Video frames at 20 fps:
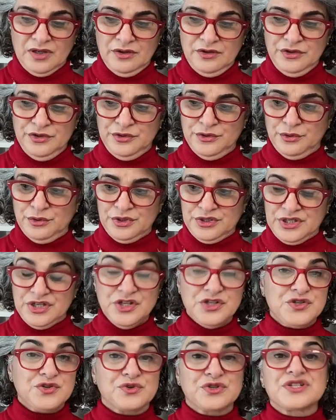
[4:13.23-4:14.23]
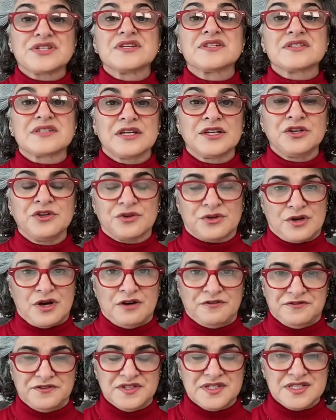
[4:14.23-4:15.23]
resources in your
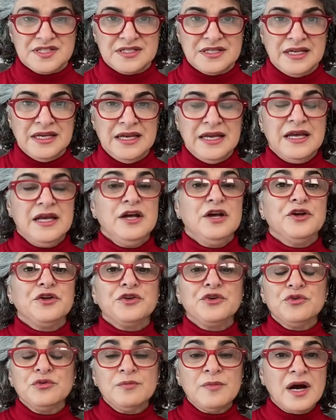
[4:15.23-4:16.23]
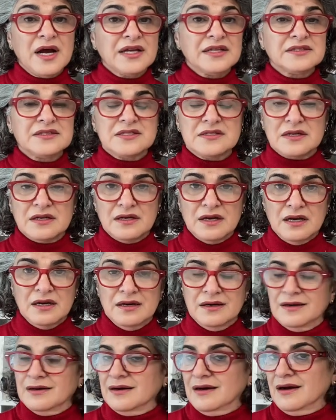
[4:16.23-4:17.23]
office. You might
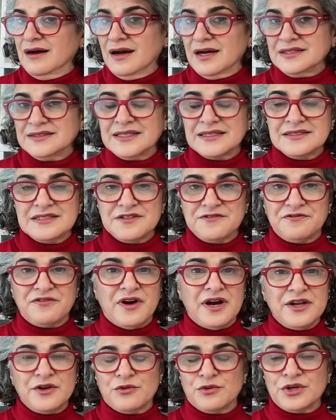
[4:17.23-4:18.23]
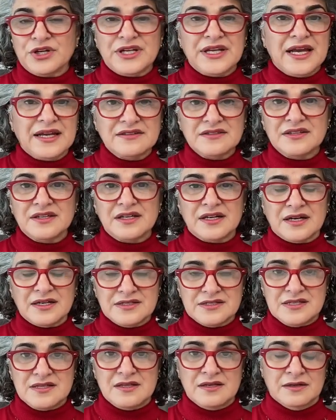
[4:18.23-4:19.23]
identify or
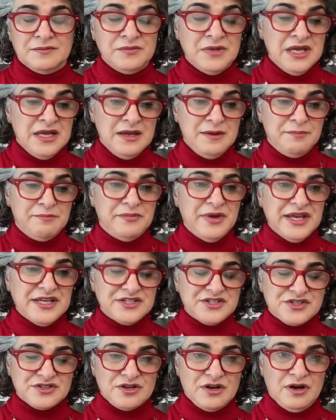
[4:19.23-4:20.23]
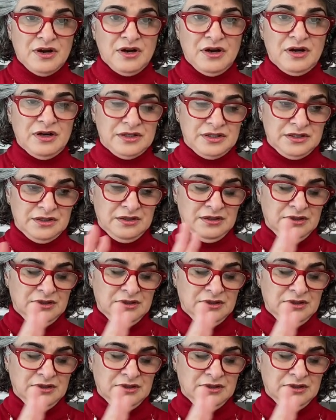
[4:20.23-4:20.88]
categorize them based on